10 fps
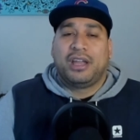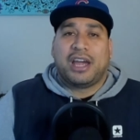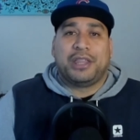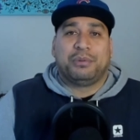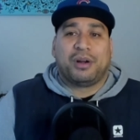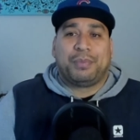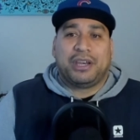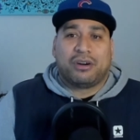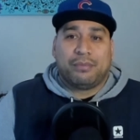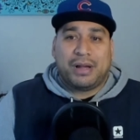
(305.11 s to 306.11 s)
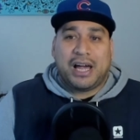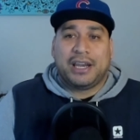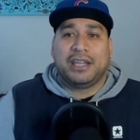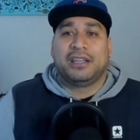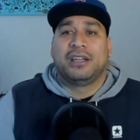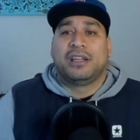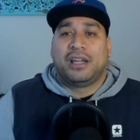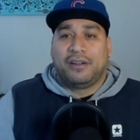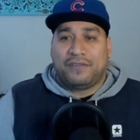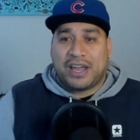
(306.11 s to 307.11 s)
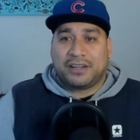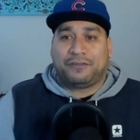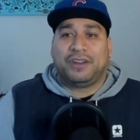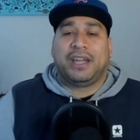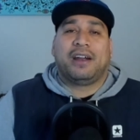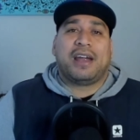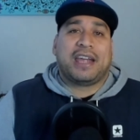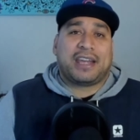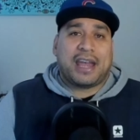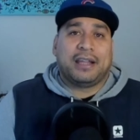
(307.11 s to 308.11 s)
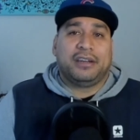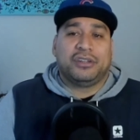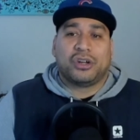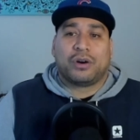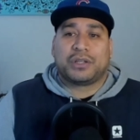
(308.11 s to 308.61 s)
And then we've got Peter O'Mahony, Van der Flair, and Caelan Doris.